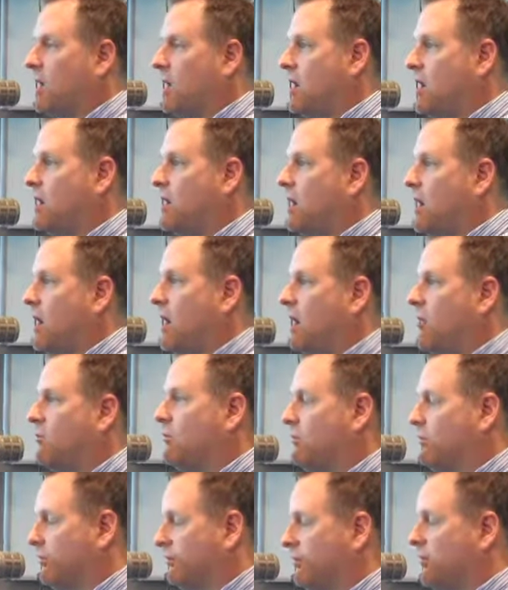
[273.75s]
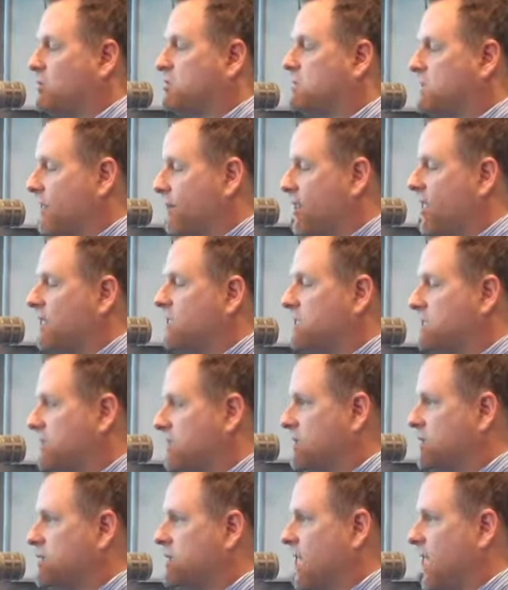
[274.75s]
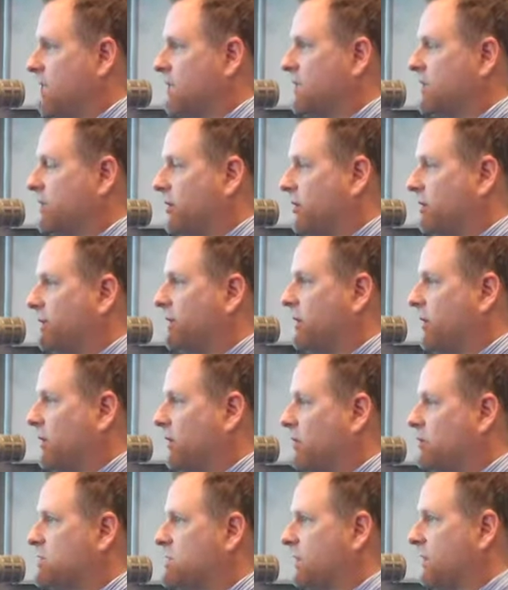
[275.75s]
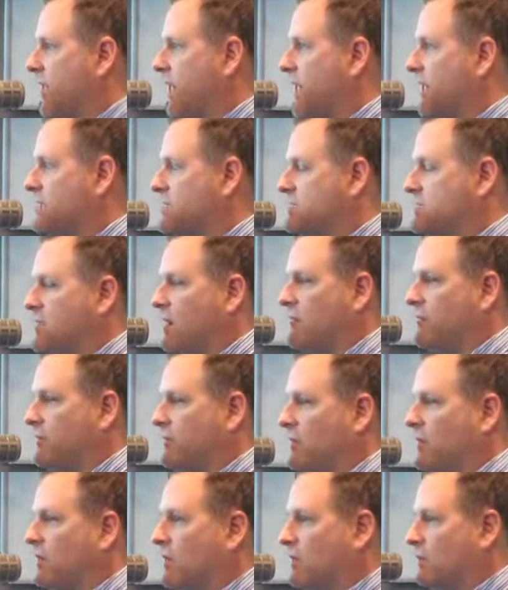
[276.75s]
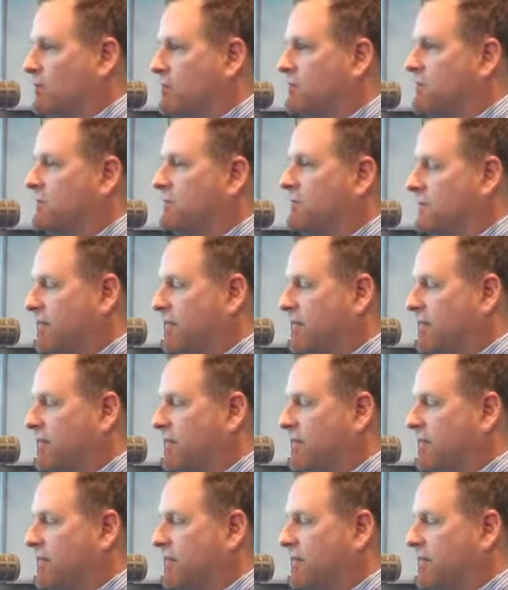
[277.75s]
And the first time I listened to Jagged Little Pill, there was a lot of stuff in there that was,